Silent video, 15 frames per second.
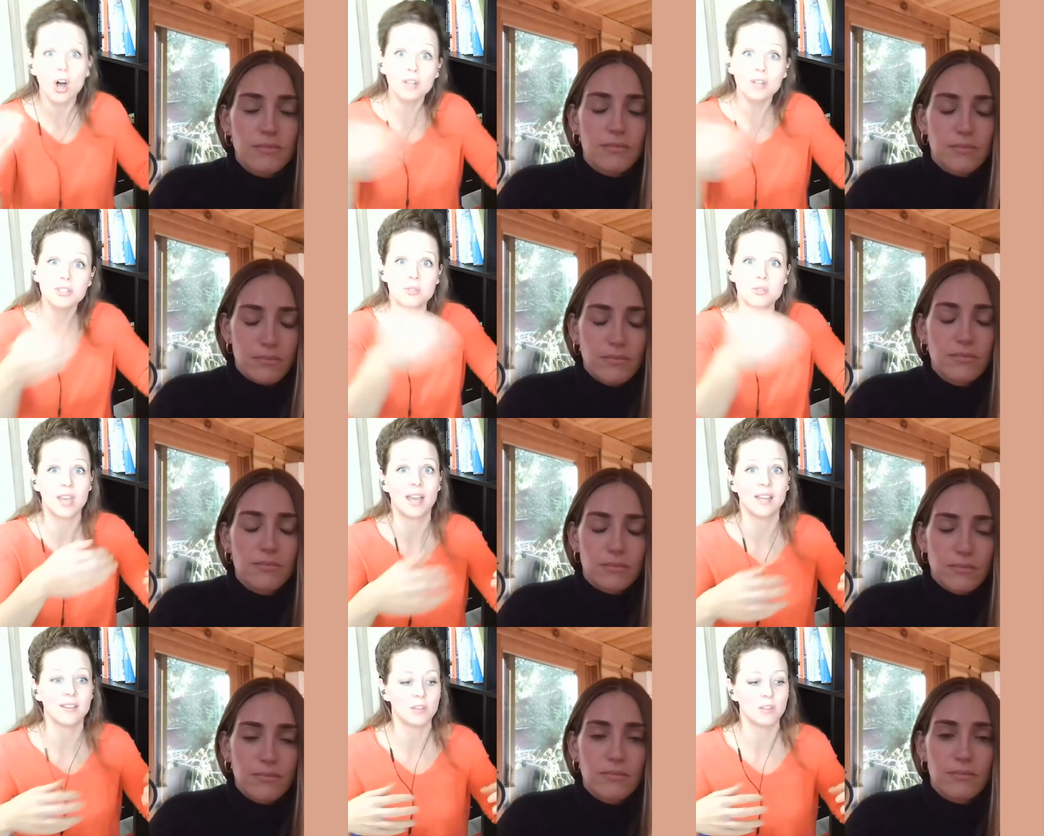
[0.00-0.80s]
Speaker 1: do
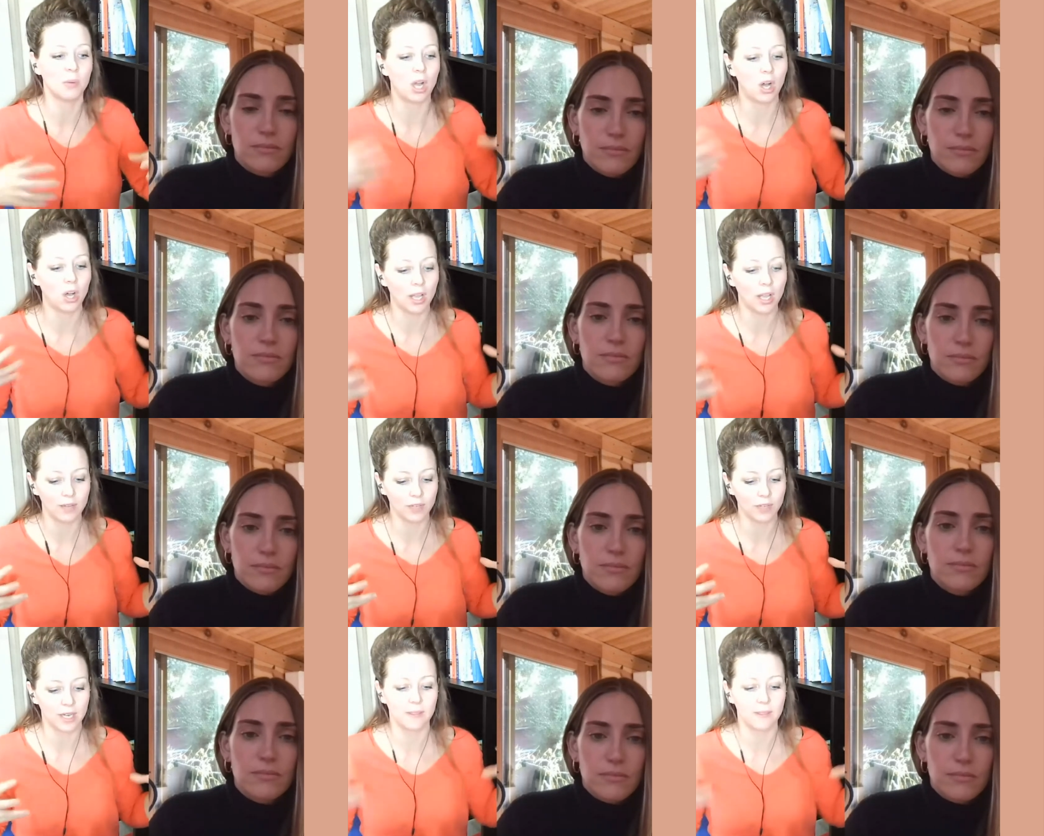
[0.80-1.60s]
that, then we all have
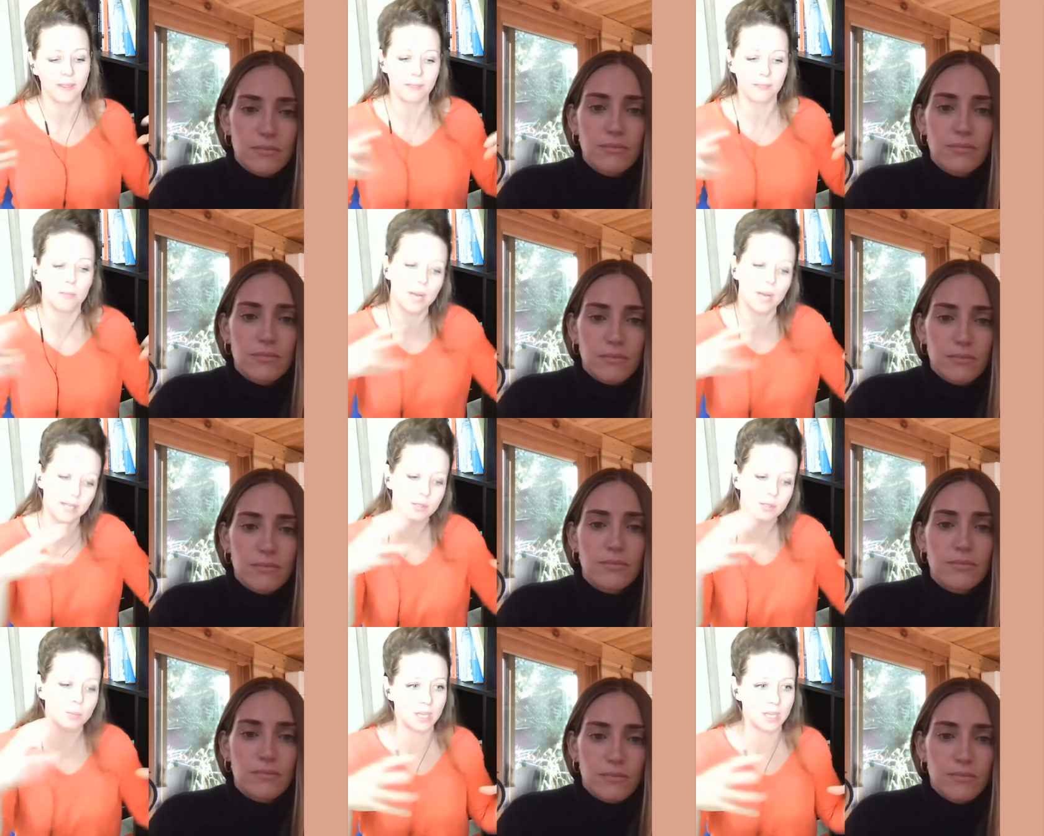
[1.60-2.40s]
kind of like the
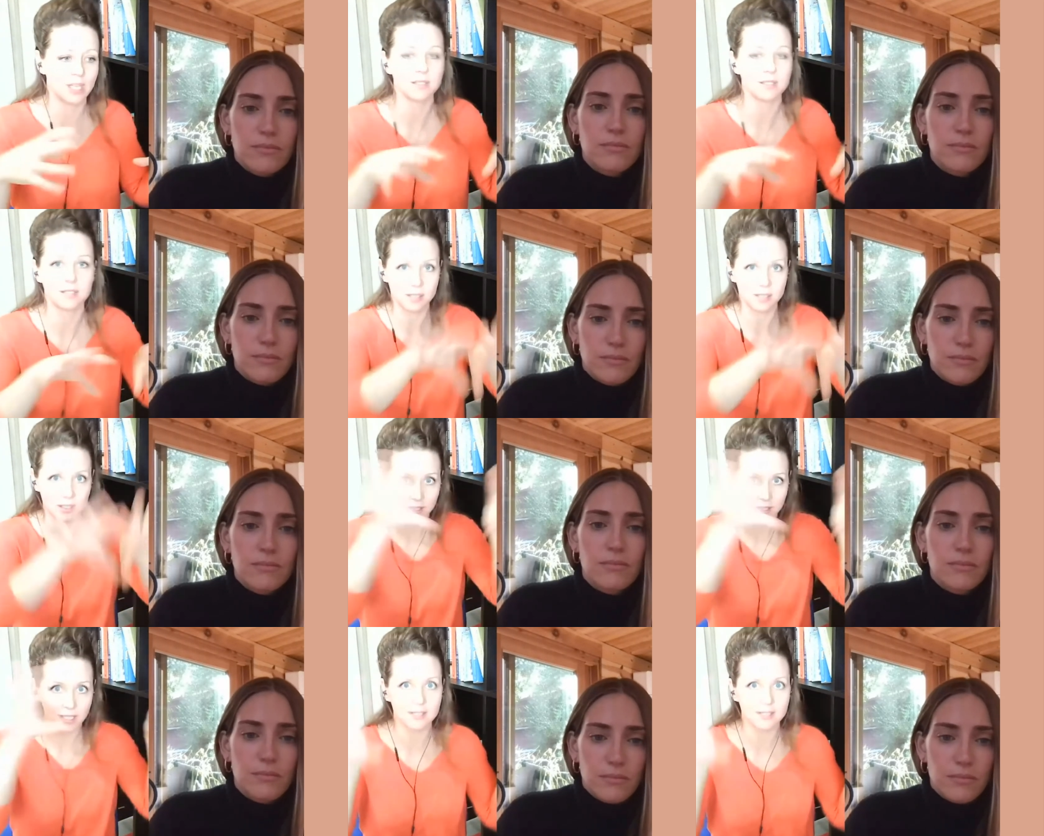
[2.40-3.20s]
puzzle piece that's going to
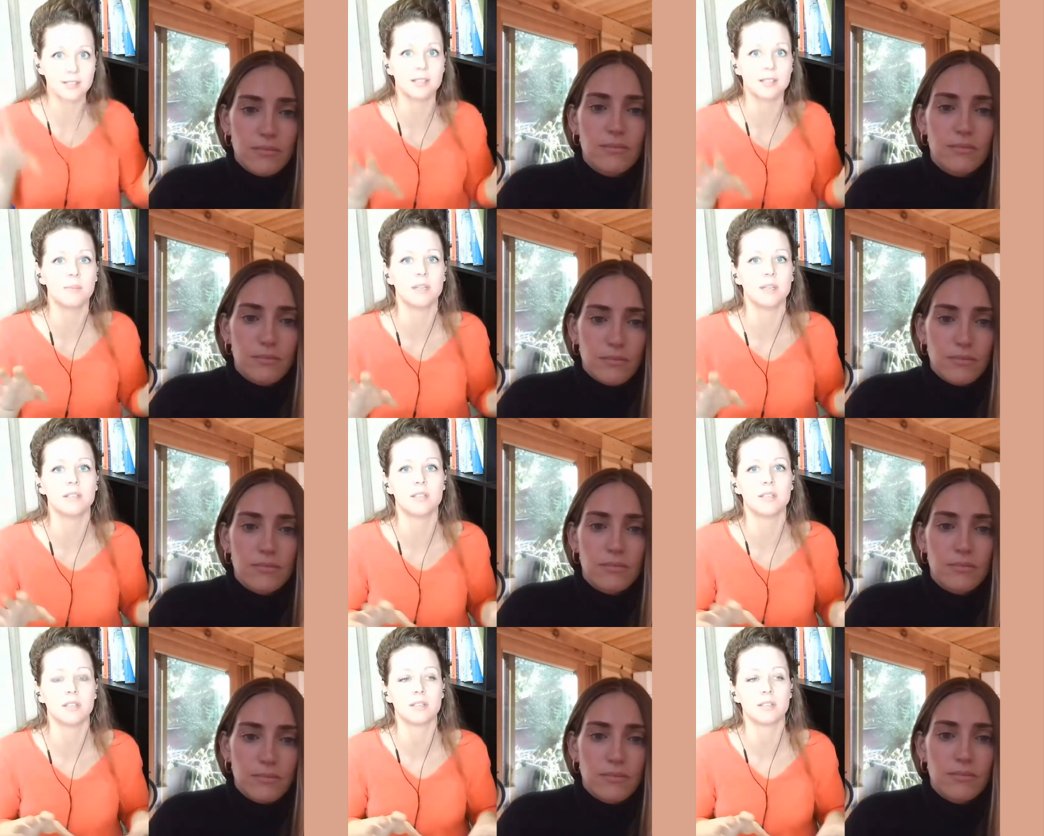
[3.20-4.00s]
like slip into
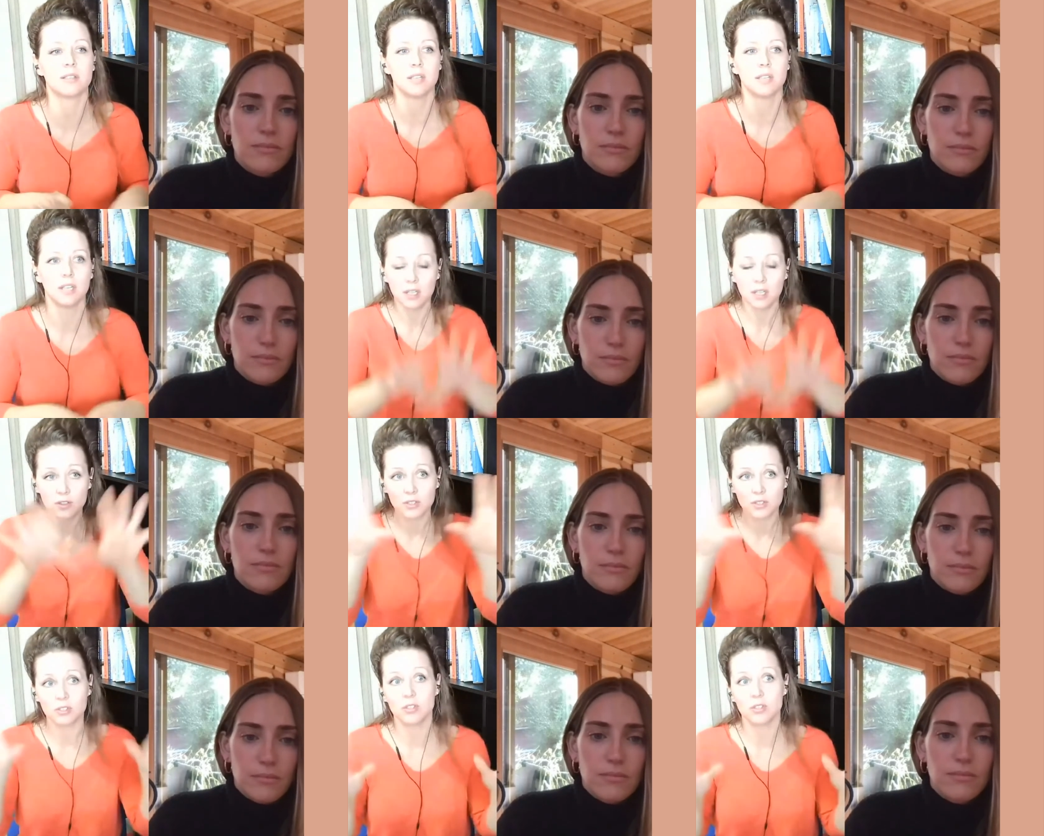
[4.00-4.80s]
this
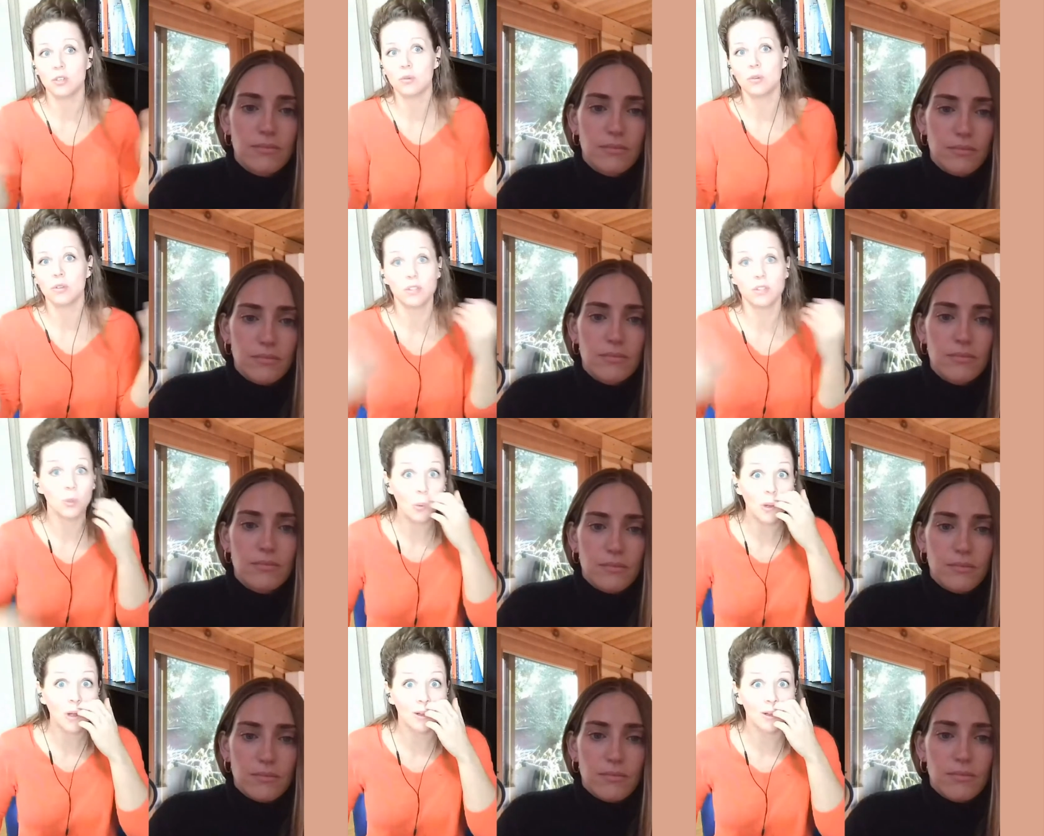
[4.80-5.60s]
this new new
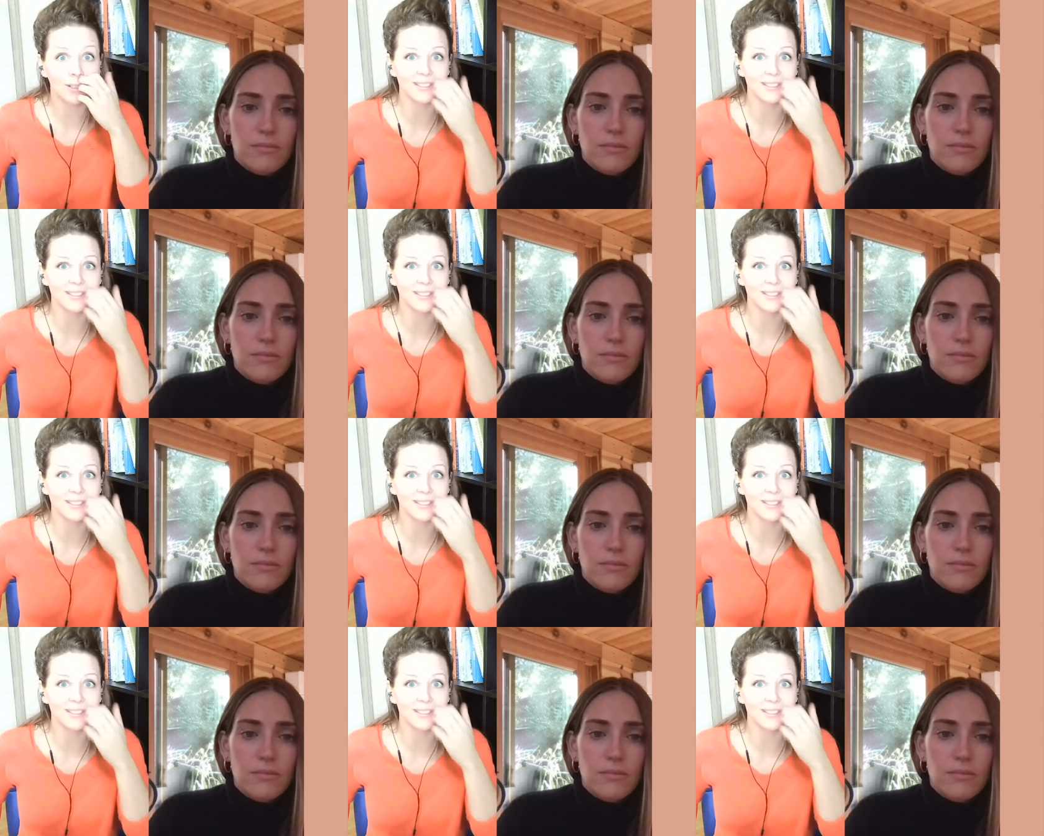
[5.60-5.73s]
world,